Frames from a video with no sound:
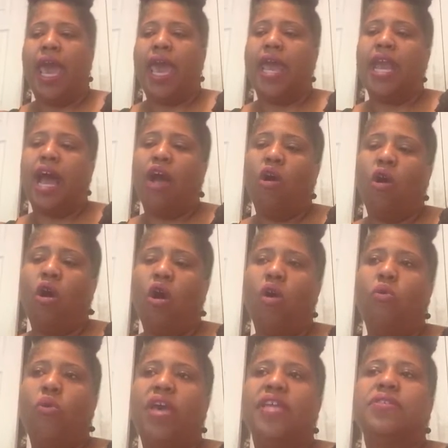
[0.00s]
And I
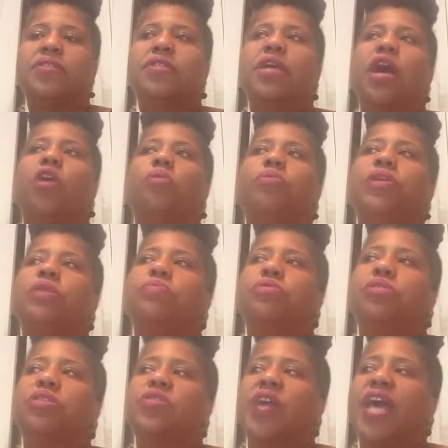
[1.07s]
always tell
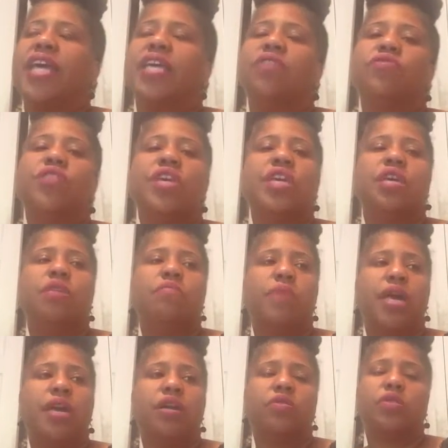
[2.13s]
people, because I get the
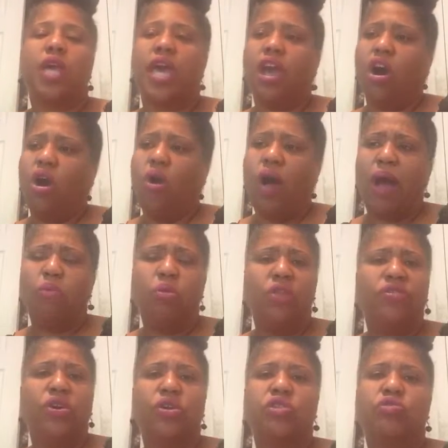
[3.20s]
emails like, oh, I
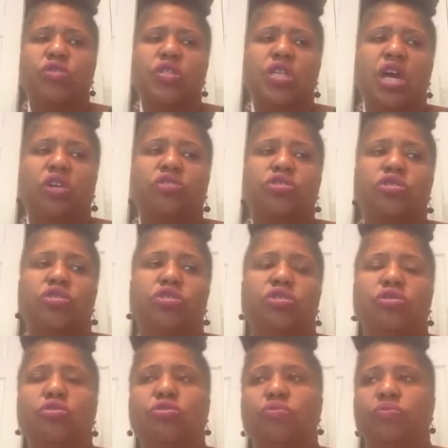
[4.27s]
want those results
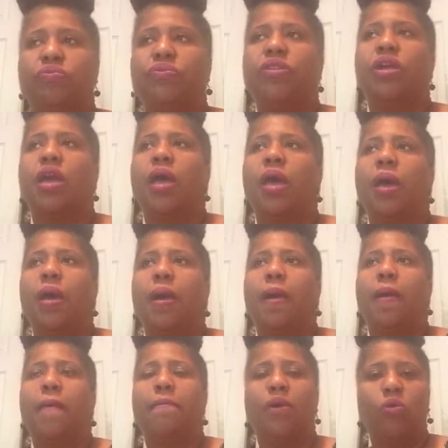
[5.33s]
too.
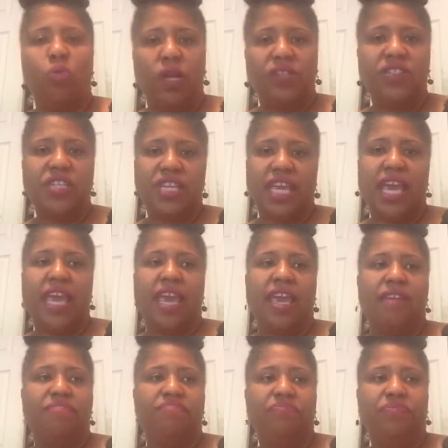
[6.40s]
But once
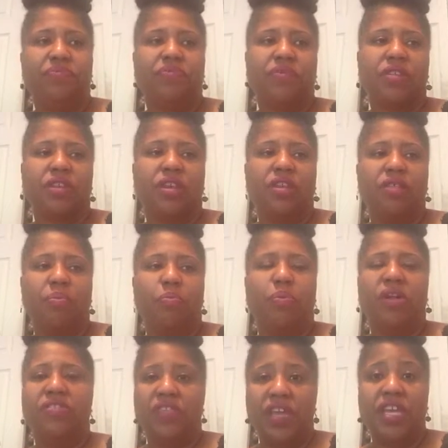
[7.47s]
again,
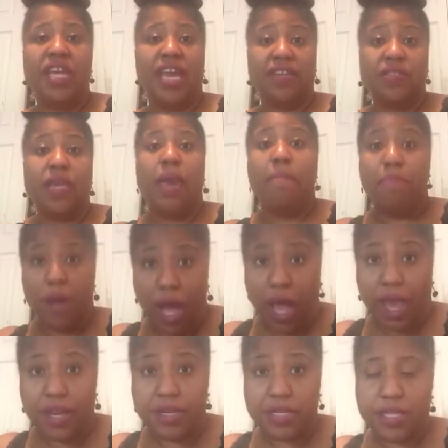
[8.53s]
but then they say,
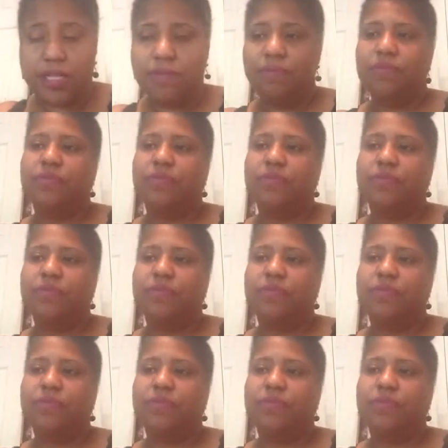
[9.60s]
but.